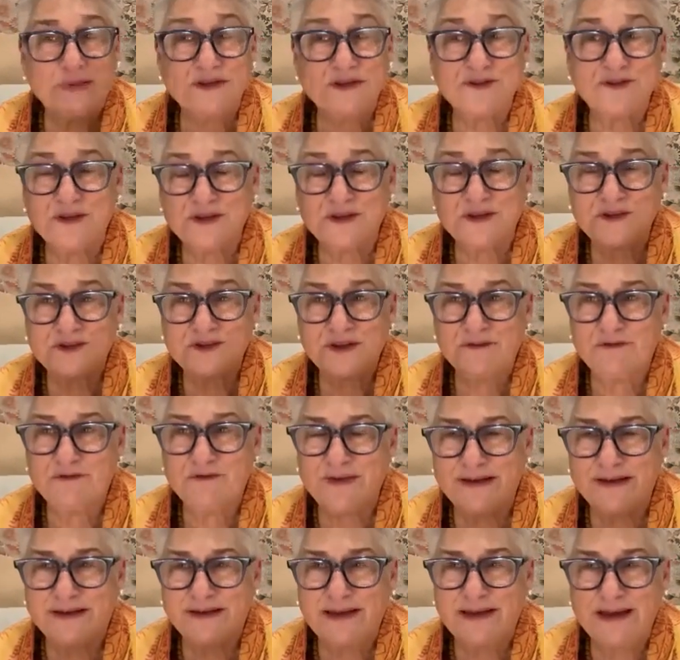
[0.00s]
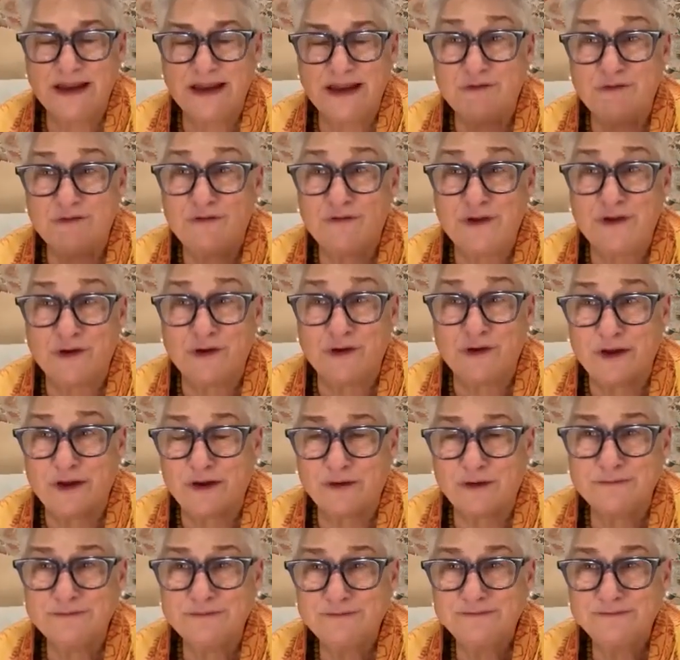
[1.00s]
business of feeling
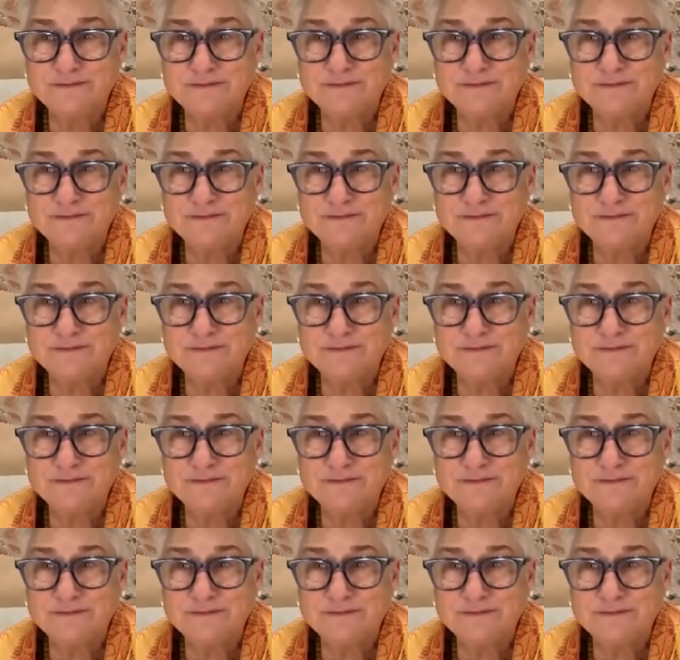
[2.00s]
inferior,